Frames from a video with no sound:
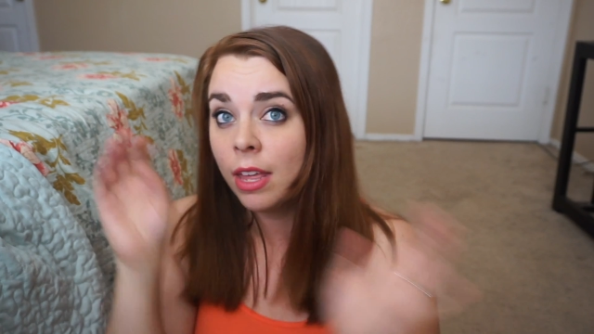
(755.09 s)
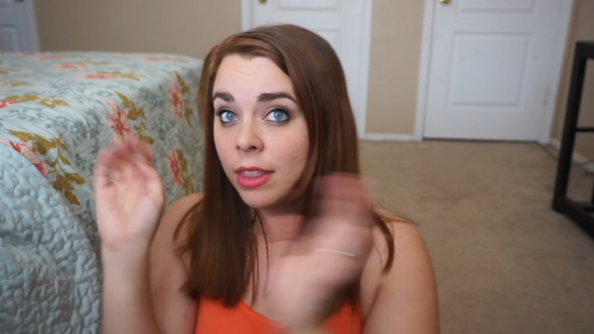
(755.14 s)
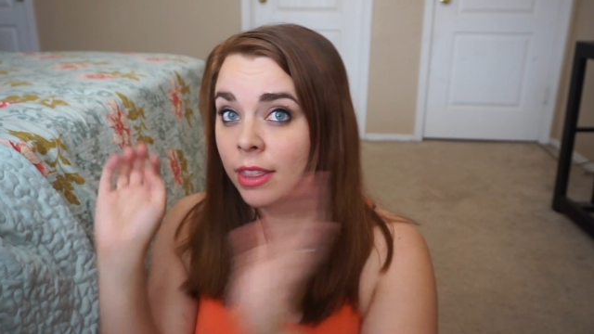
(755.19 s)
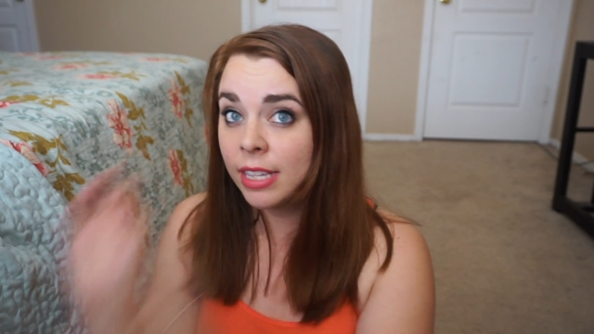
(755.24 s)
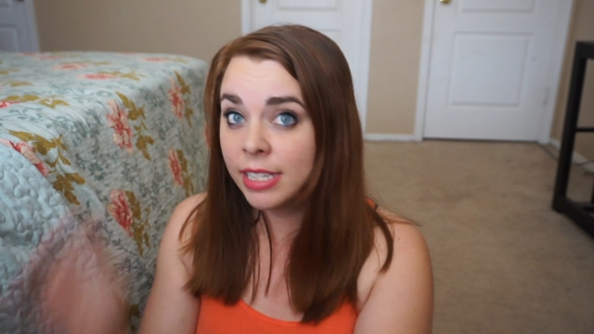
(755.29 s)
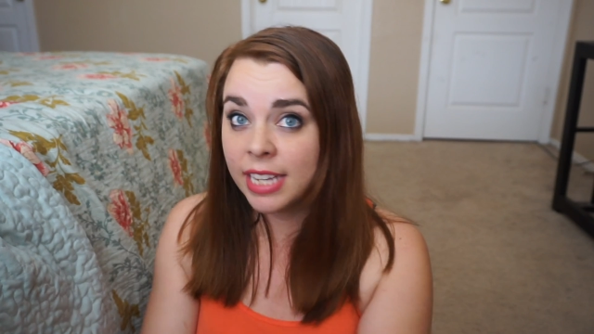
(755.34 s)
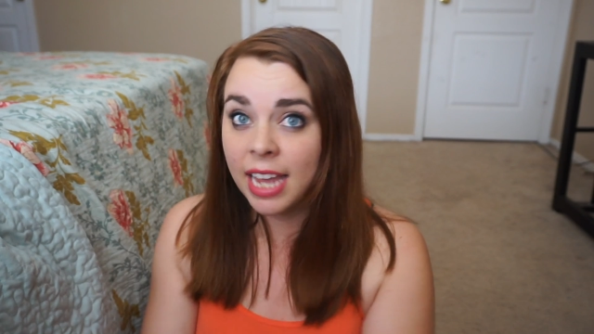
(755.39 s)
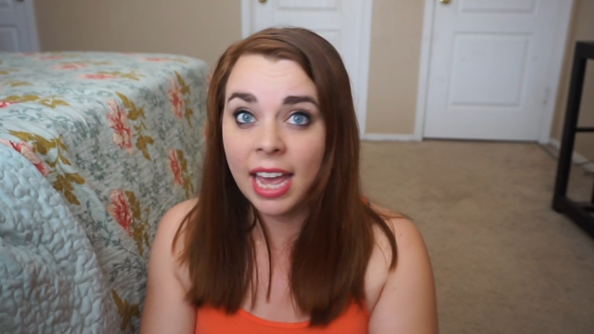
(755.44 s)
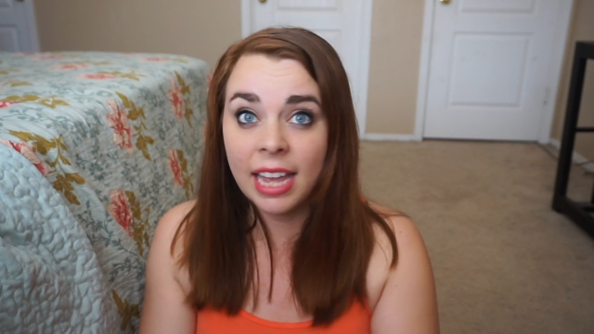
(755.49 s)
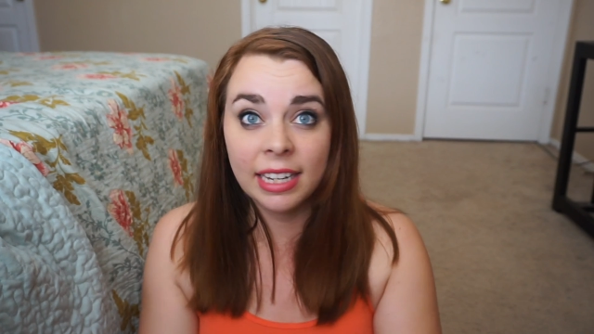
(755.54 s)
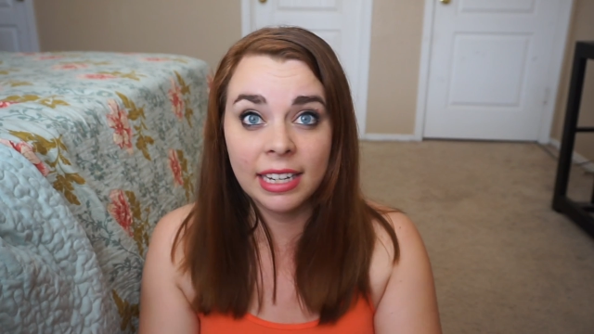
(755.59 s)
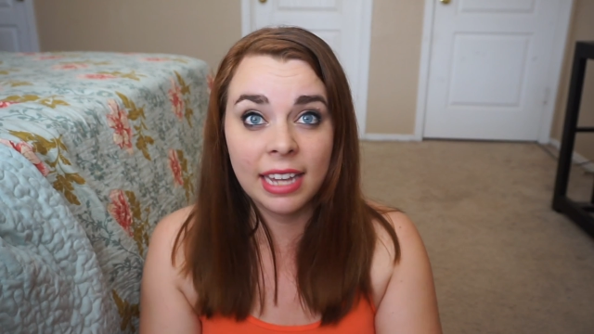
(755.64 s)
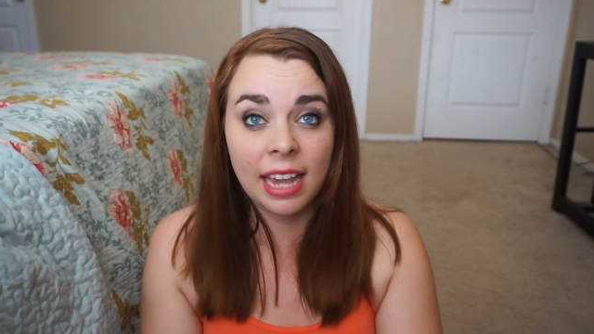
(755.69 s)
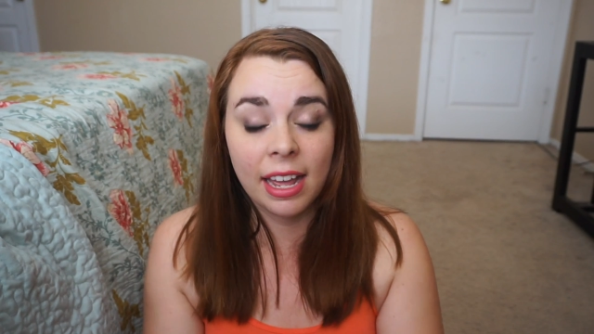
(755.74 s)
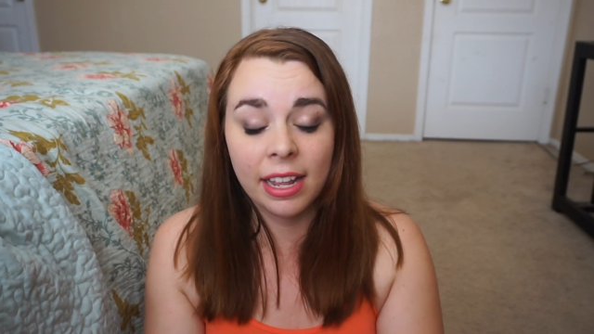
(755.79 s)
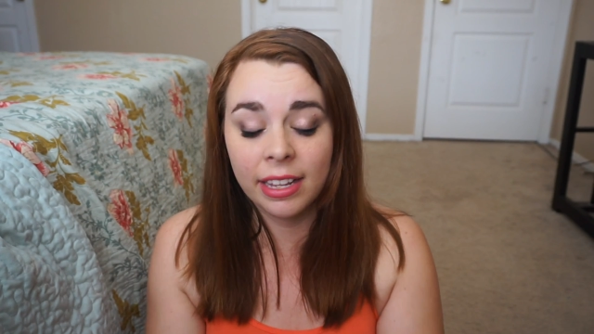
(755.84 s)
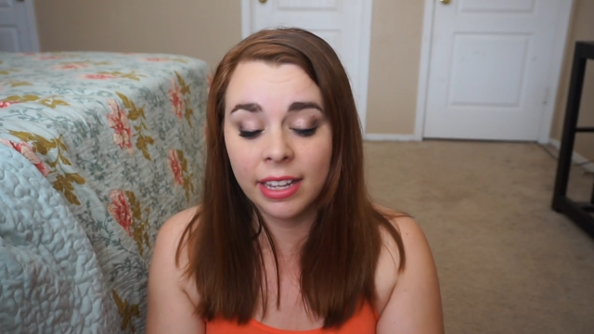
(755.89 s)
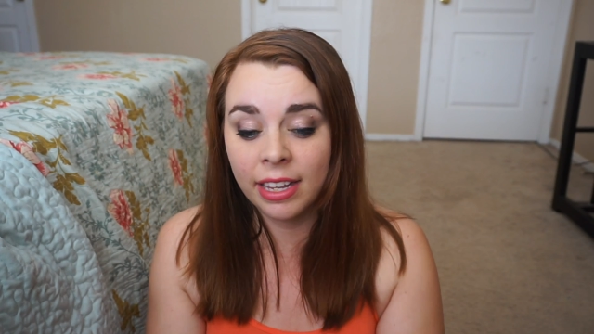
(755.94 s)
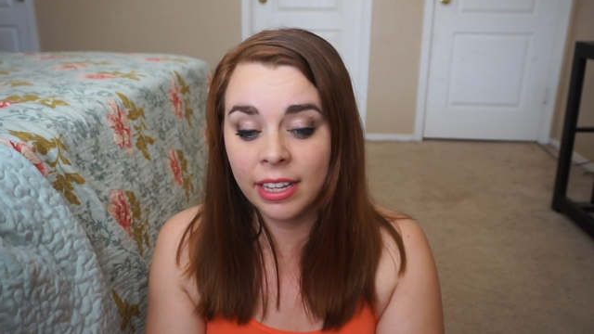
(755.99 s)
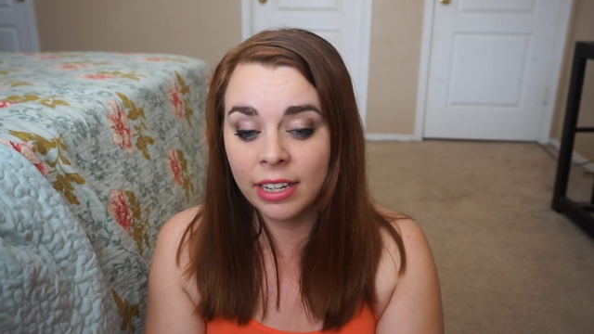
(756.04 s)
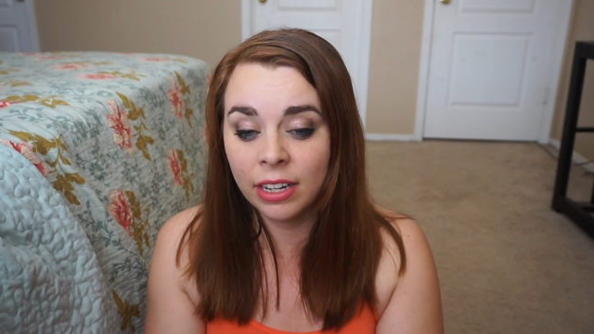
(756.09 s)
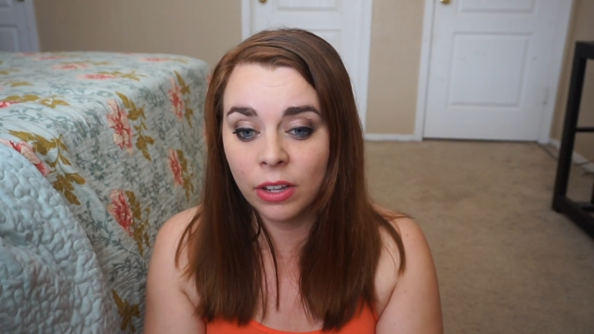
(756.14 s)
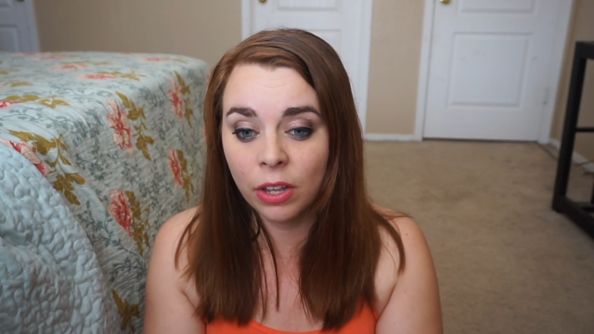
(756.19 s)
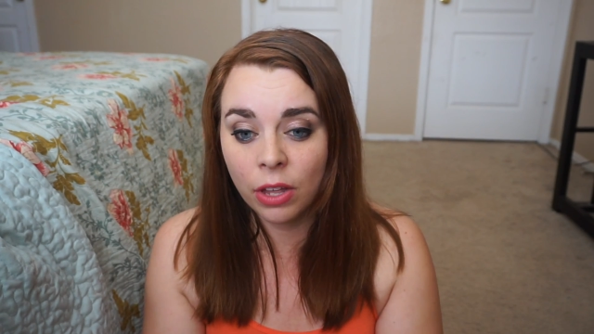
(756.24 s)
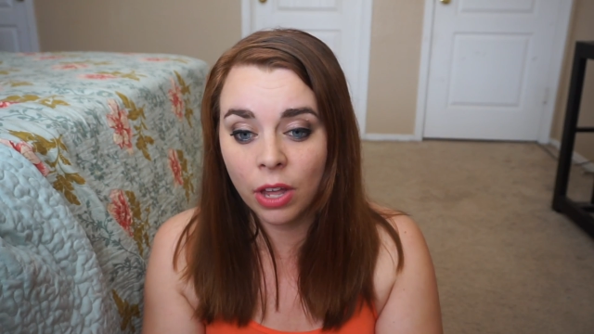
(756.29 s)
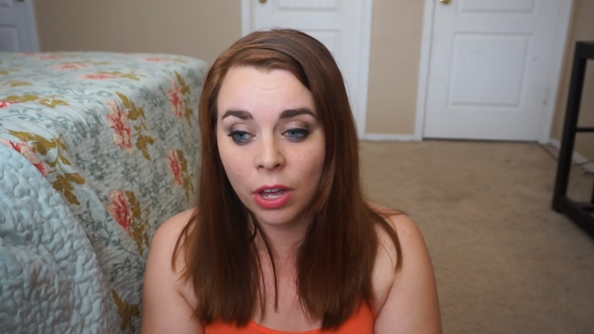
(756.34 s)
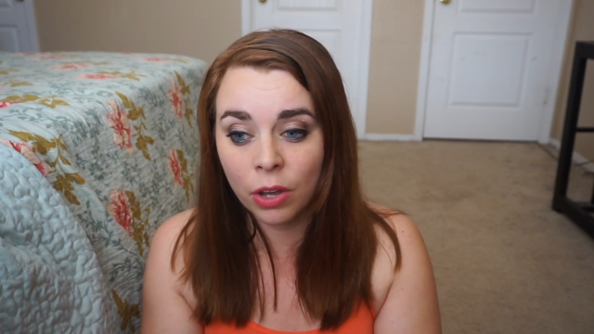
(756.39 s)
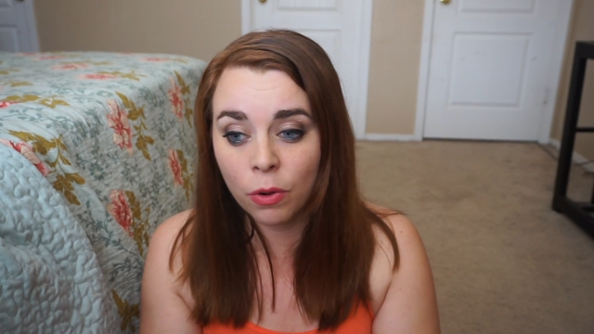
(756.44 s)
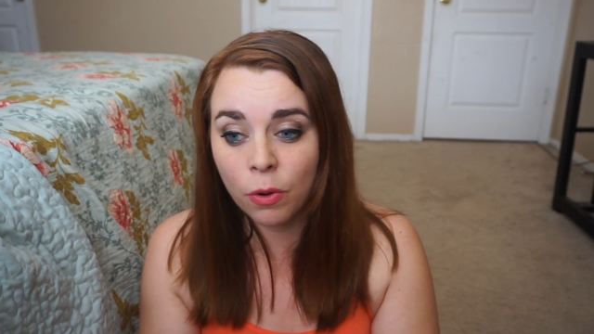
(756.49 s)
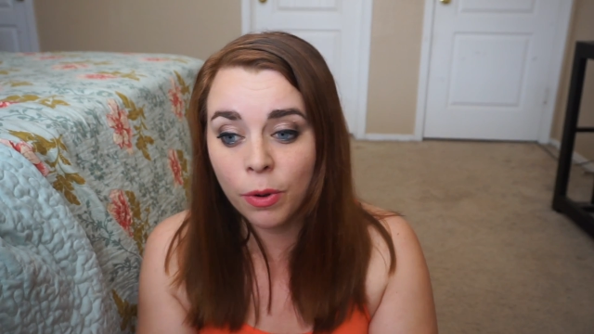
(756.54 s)
the 10-gallon
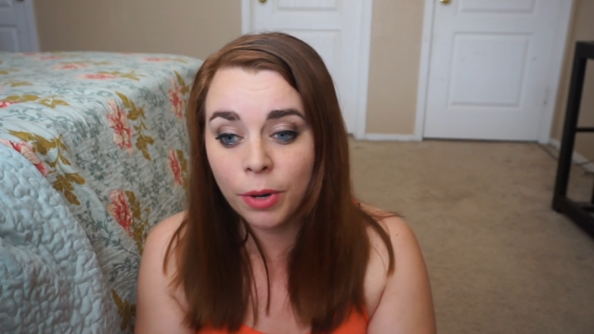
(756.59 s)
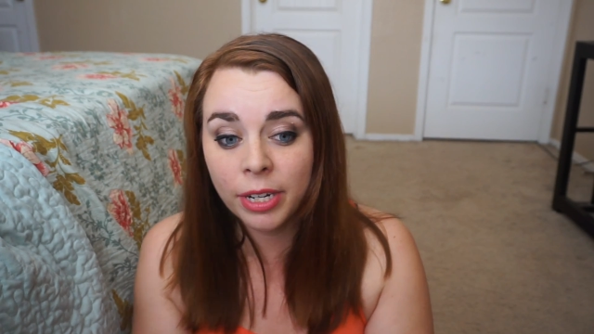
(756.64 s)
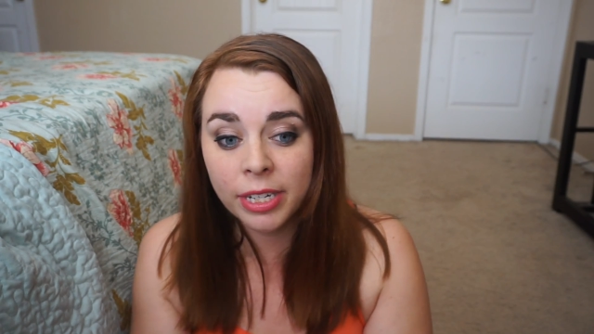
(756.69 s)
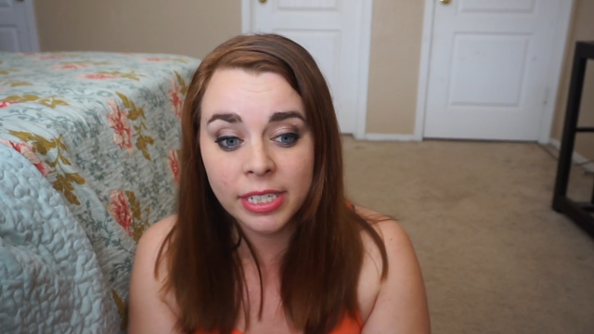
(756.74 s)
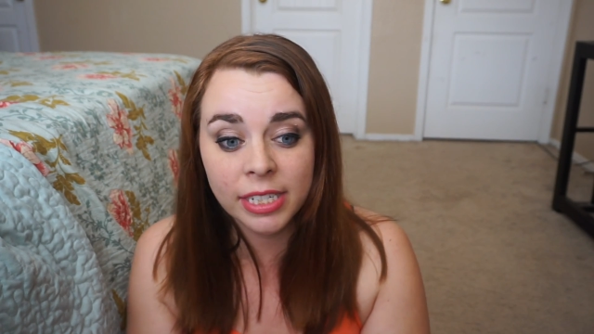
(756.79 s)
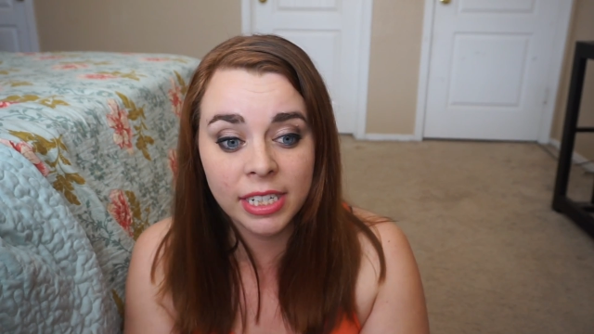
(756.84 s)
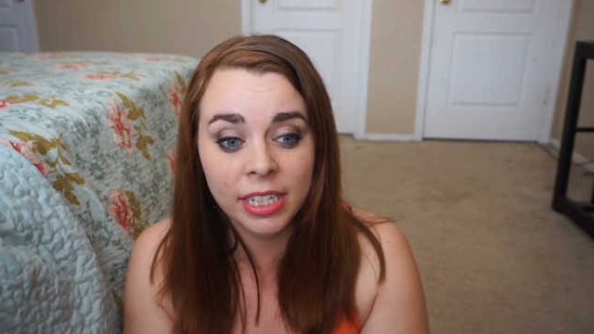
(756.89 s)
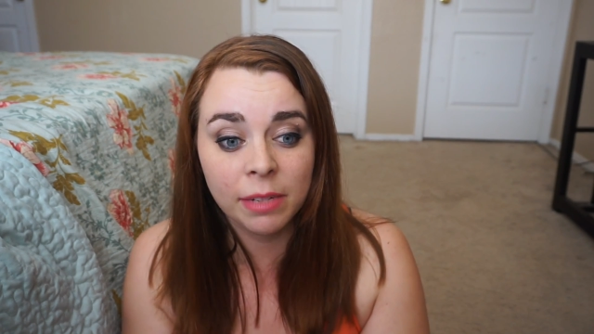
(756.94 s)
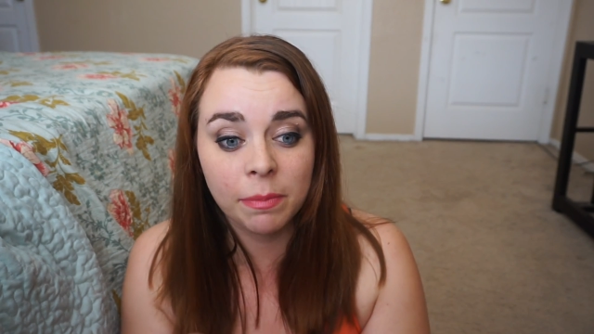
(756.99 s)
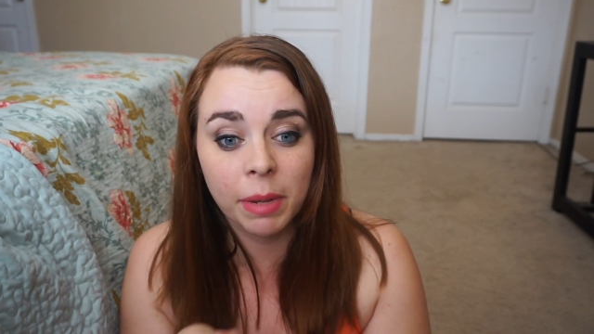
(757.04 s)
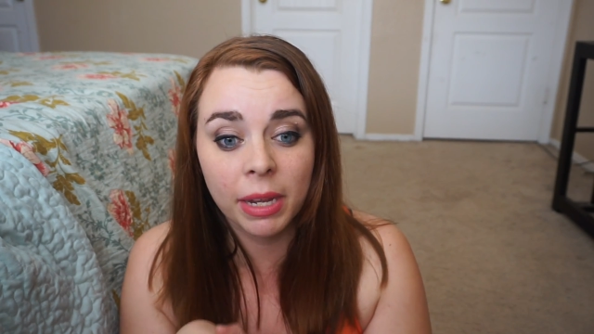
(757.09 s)
quarantine,